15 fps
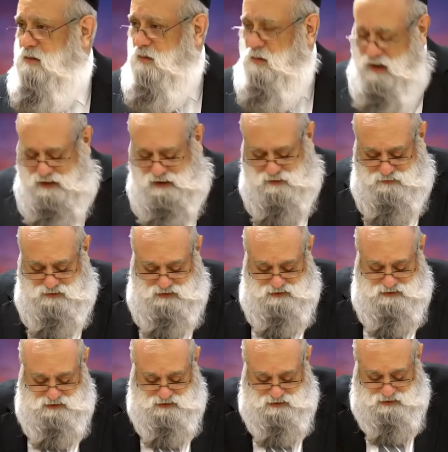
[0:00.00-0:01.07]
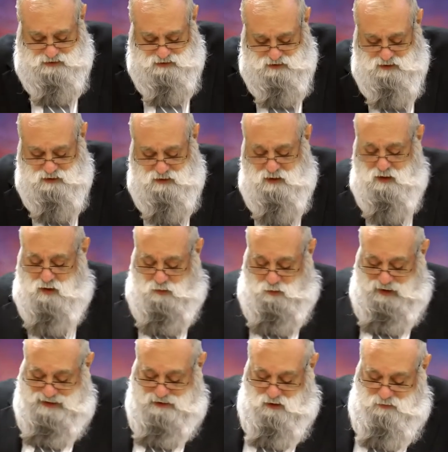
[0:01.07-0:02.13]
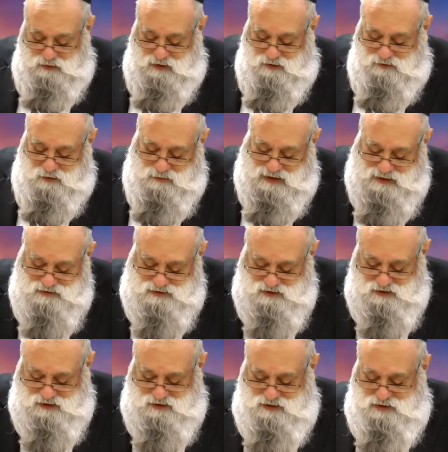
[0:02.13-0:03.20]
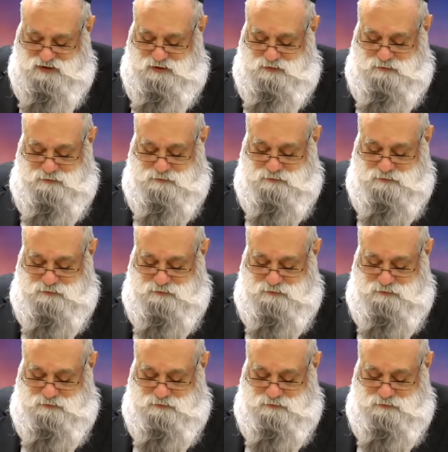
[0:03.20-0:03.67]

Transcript: Why aren't we listening? Why don't we hear the message?